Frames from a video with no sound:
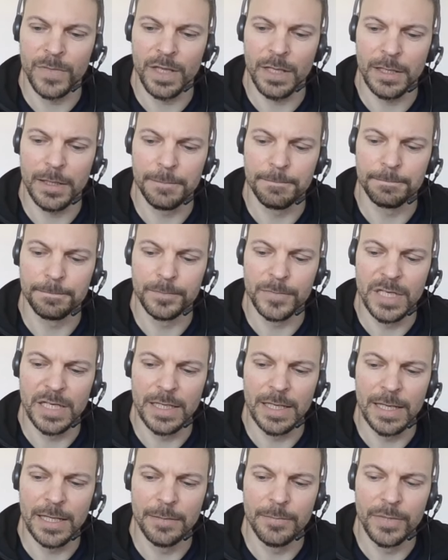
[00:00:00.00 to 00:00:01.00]
um,
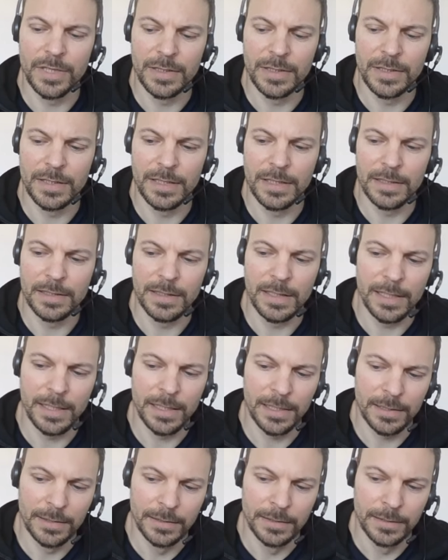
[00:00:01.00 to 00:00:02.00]
an element and
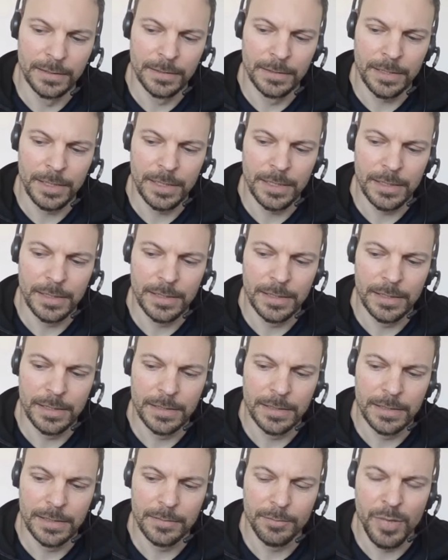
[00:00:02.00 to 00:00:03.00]
a,
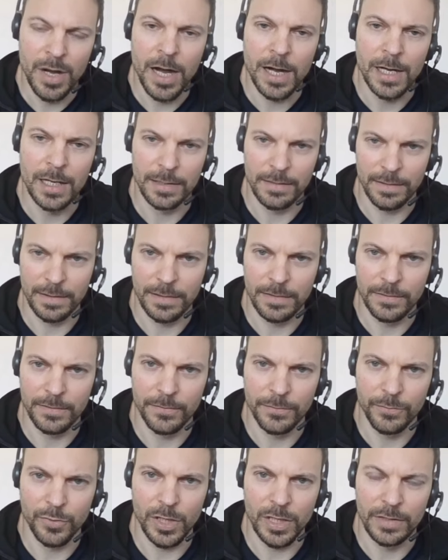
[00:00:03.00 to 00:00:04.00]
uh, a part that
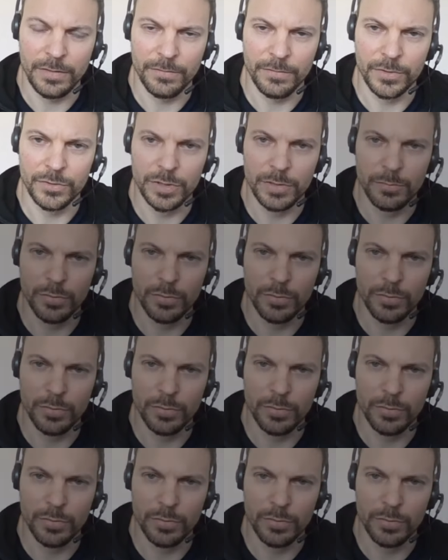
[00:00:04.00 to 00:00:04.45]
is for us very